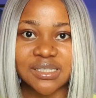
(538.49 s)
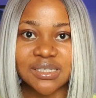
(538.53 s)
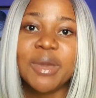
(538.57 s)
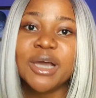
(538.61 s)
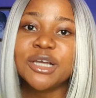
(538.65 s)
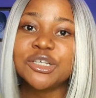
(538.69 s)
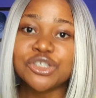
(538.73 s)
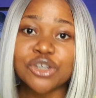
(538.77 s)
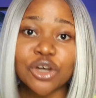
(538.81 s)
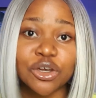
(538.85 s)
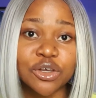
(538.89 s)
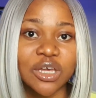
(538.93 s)
Make
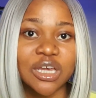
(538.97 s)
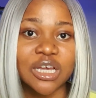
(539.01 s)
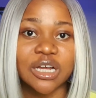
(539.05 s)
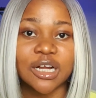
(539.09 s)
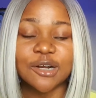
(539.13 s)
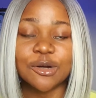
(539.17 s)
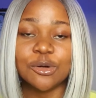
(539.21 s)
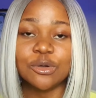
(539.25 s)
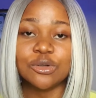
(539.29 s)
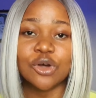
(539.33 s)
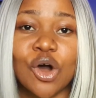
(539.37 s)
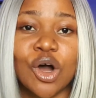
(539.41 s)
sure you
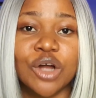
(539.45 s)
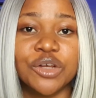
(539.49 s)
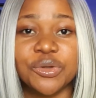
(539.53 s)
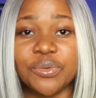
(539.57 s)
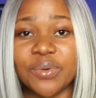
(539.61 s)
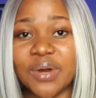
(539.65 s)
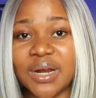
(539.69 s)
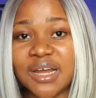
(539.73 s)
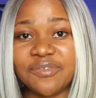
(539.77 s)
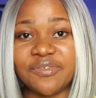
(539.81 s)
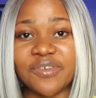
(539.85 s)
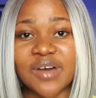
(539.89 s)
include all the
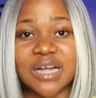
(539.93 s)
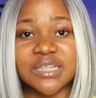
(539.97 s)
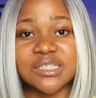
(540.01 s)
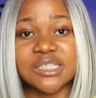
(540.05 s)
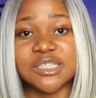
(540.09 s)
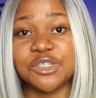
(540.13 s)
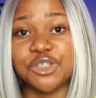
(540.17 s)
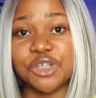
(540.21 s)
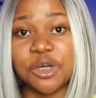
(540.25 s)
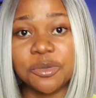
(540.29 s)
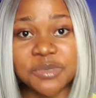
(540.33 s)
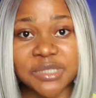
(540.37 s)
relevant
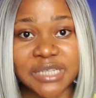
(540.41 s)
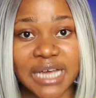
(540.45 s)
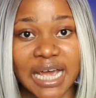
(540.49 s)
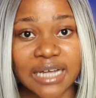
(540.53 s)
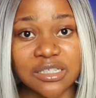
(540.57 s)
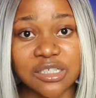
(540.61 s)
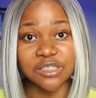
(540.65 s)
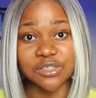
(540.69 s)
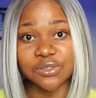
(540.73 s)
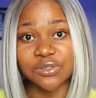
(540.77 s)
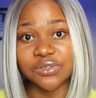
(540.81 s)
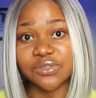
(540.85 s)
job
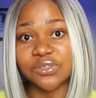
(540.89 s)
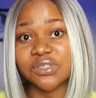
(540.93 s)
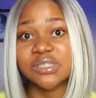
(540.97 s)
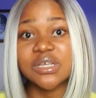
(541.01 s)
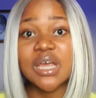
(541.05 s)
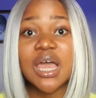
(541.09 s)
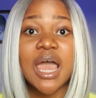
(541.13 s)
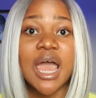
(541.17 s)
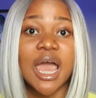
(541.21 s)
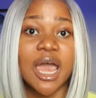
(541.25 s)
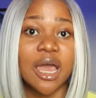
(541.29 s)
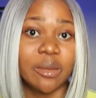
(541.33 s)
titles,
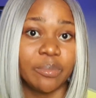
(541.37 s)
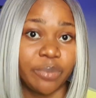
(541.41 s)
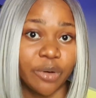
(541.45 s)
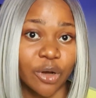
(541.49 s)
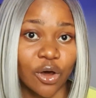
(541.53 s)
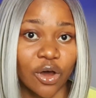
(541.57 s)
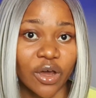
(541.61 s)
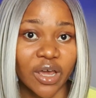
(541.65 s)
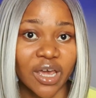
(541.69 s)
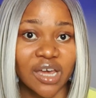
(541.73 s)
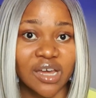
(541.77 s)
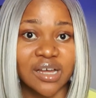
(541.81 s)

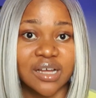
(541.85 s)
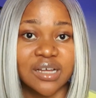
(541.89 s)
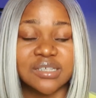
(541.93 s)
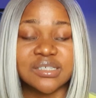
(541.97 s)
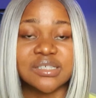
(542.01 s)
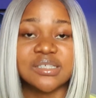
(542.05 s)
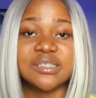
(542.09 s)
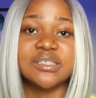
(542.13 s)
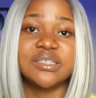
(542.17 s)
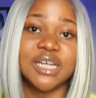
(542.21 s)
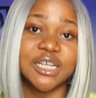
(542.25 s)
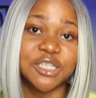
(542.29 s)

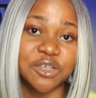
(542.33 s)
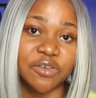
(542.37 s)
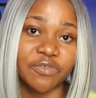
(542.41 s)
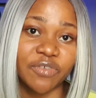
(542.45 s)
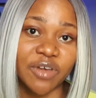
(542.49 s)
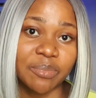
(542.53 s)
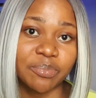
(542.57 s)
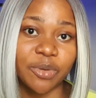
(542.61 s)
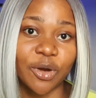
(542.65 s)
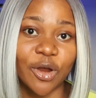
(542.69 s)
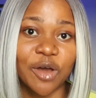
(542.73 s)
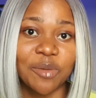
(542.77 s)
employers, date of
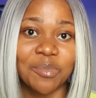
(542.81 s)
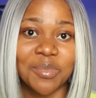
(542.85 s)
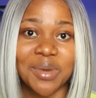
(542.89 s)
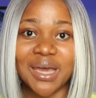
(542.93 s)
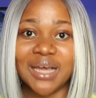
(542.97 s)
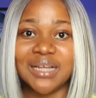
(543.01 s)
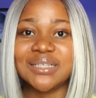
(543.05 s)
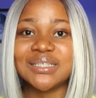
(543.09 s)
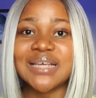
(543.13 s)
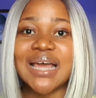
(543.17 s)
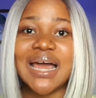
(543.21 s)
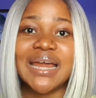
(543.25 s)

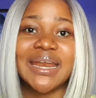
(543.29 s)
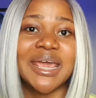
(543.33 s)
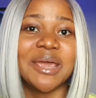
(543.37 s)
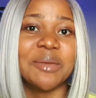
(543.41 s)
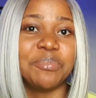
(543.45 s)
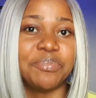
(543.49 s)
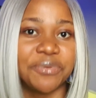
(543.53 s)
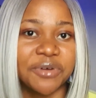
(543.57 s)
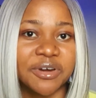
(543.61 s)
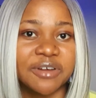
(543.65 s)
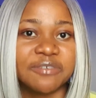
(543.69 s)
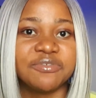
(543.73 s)
employment, and a
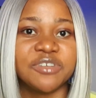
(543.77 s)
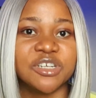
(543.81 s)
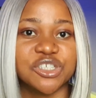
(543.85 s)
brief